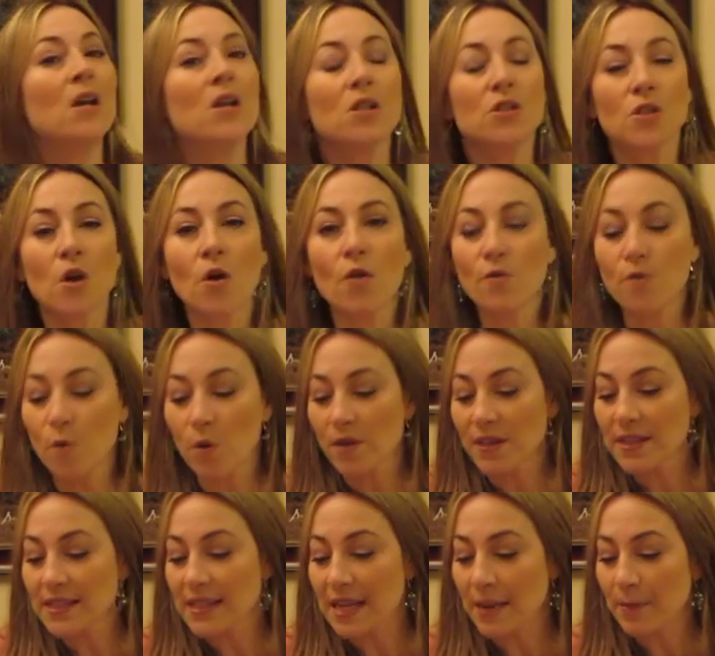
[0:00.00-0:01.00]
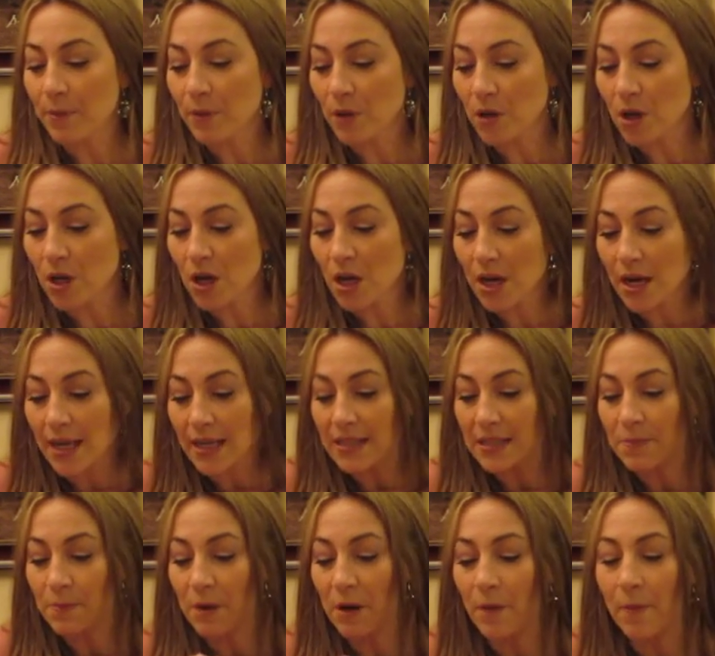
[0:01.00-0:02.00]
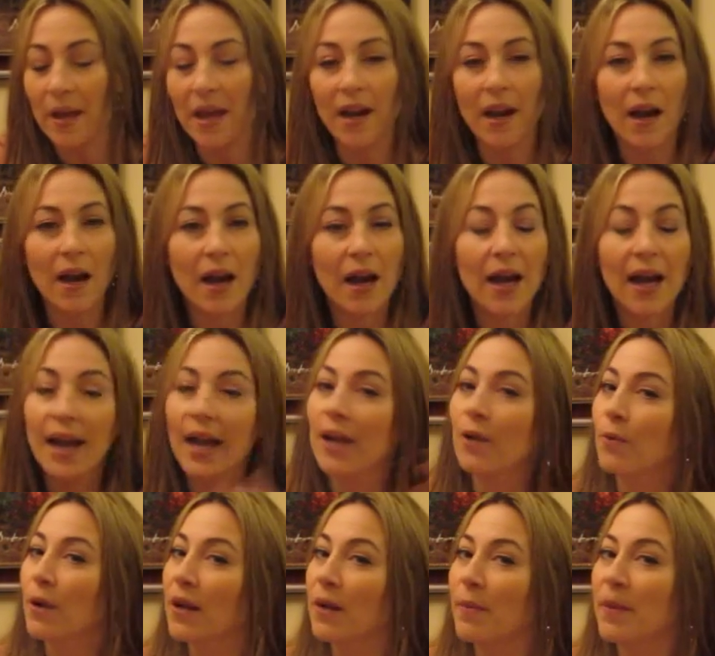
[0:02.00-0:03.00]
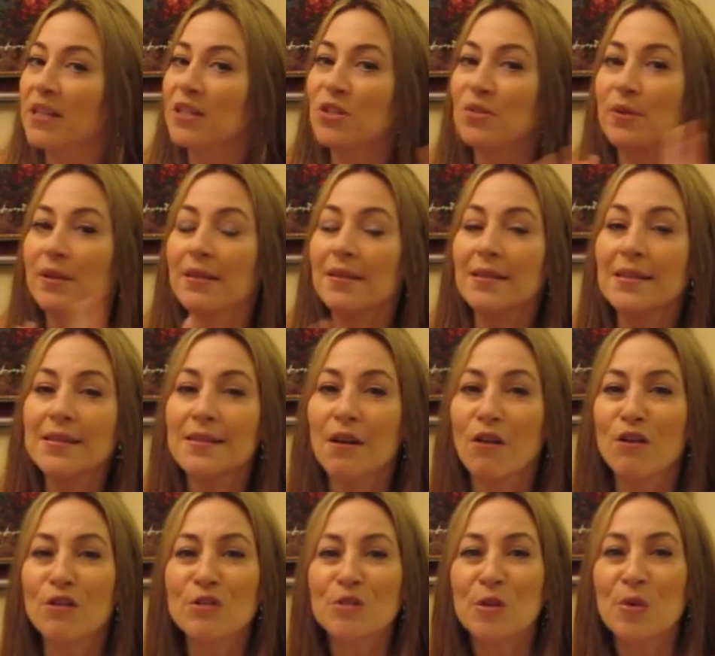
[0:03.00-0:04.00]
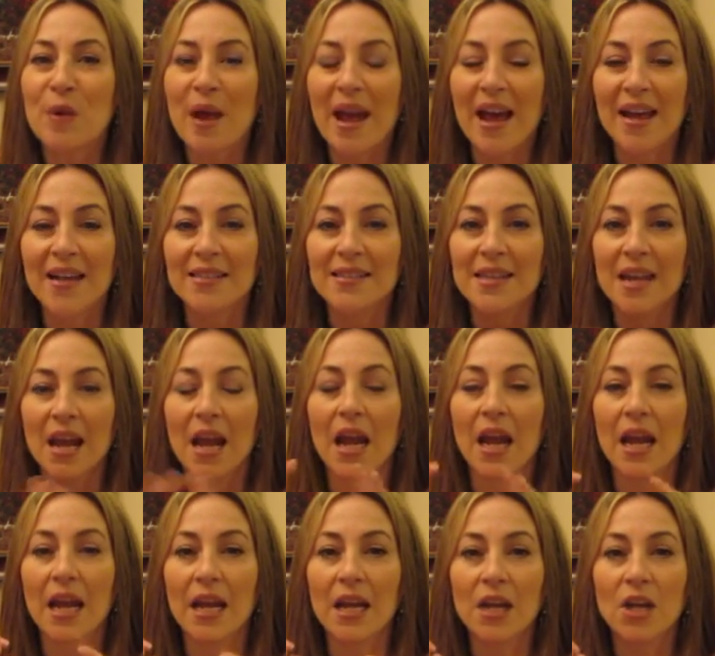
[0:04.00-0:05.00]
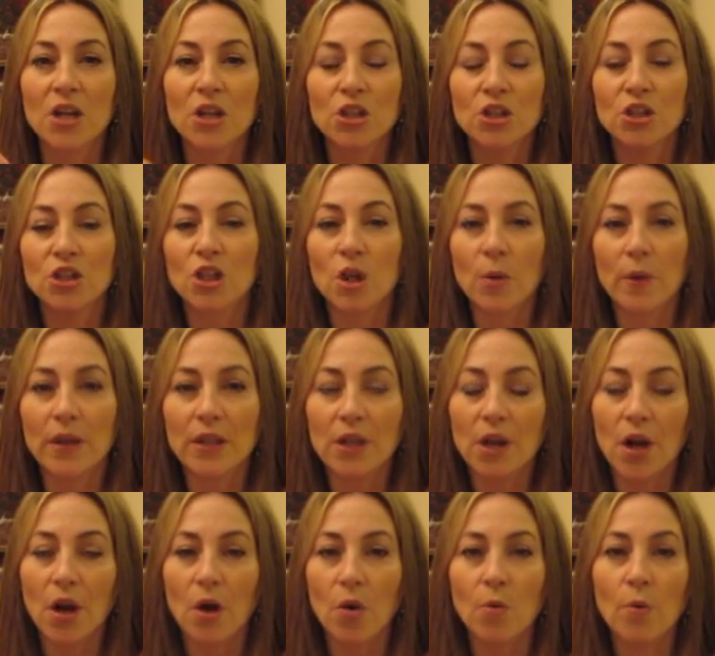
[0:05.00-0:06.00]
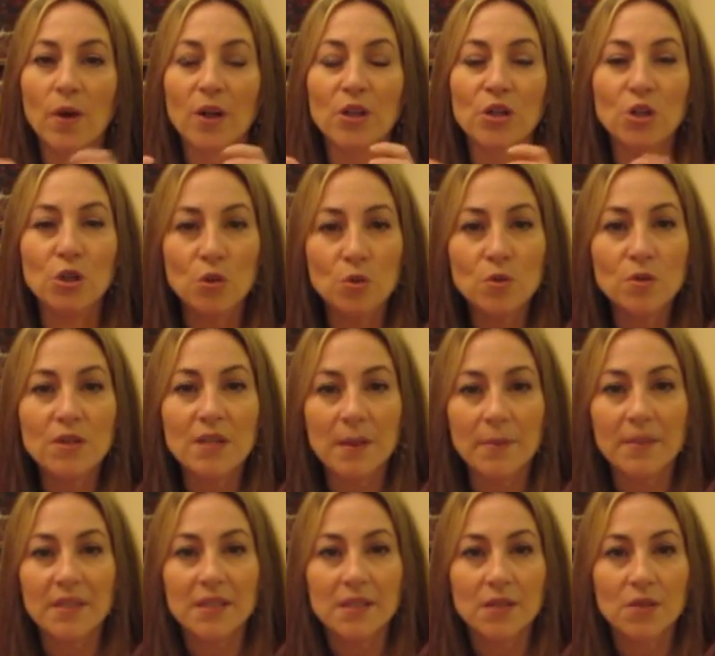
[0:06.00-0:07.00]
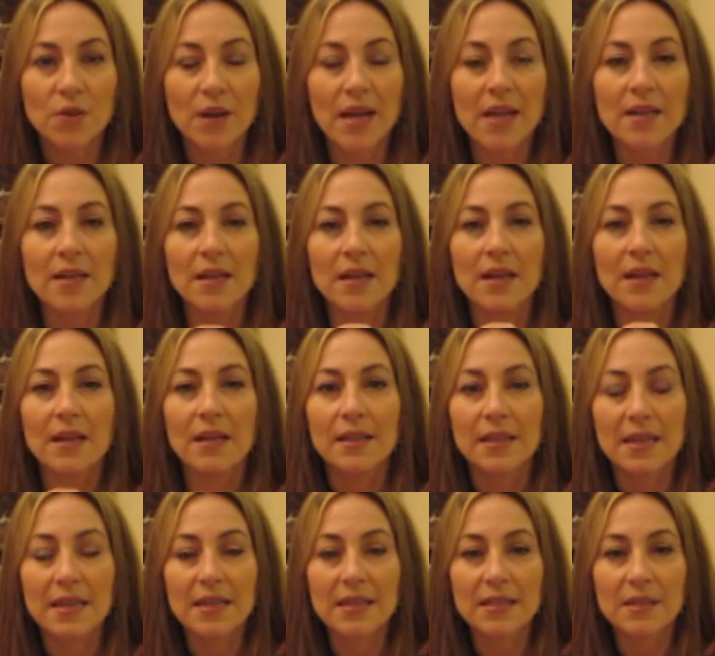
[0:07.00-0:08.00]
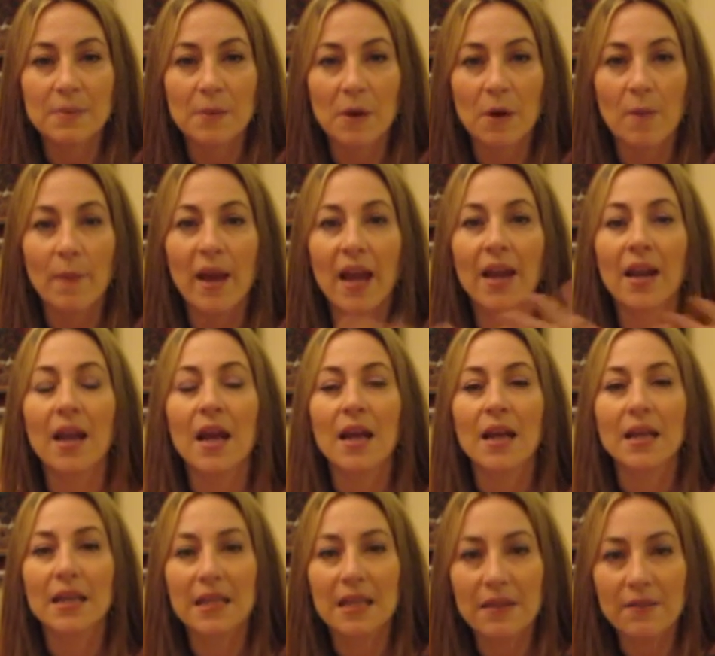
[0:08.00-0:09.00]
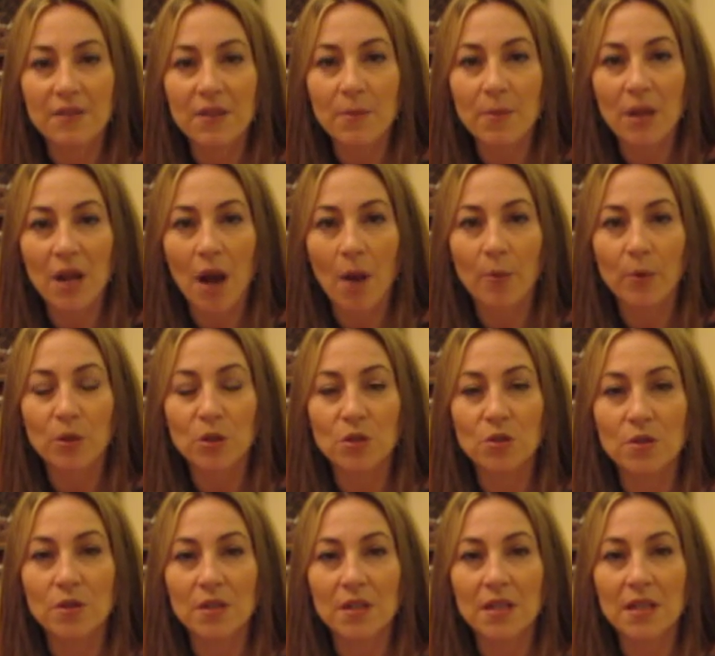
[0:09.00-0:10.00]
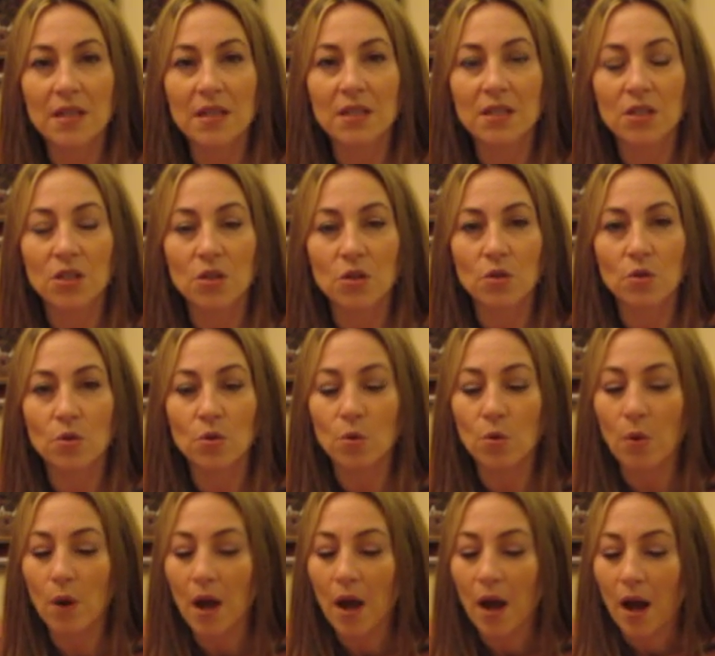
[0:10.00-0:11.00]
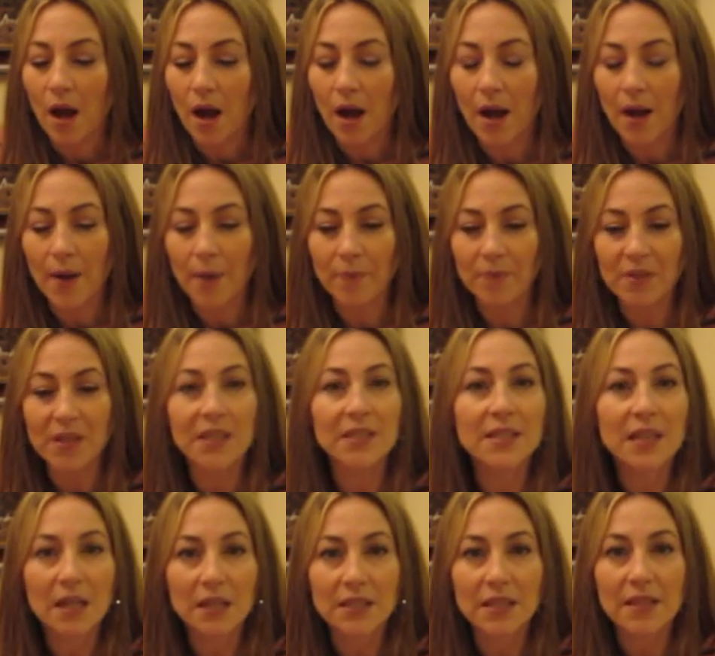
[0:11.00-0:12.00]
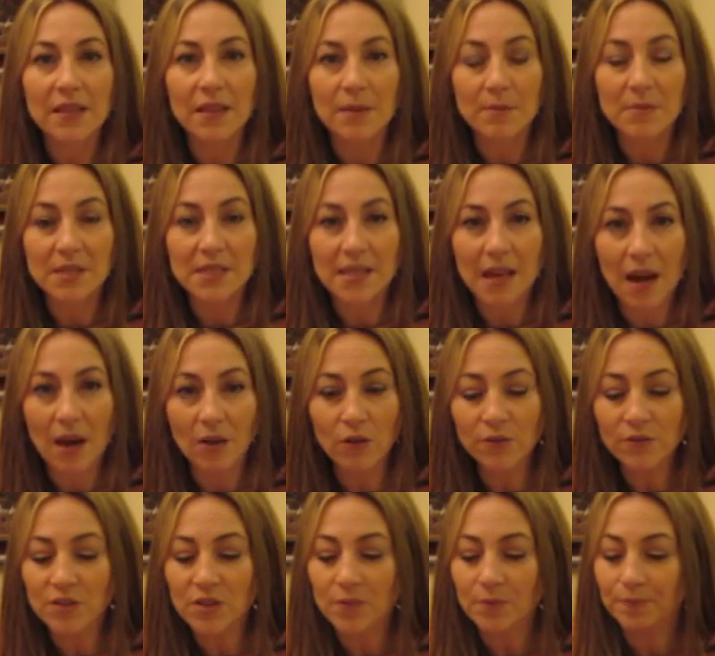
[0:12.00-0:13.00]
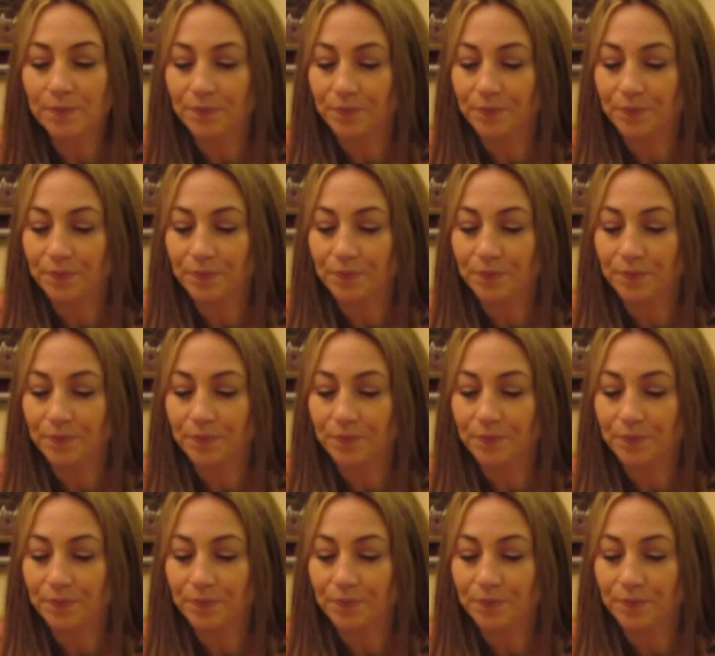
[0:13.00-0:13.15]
So for the sampler experiment, I recommend doing this also as a show and go, where you demonstrate the experiment, give them an opportunity to conduct it themselves,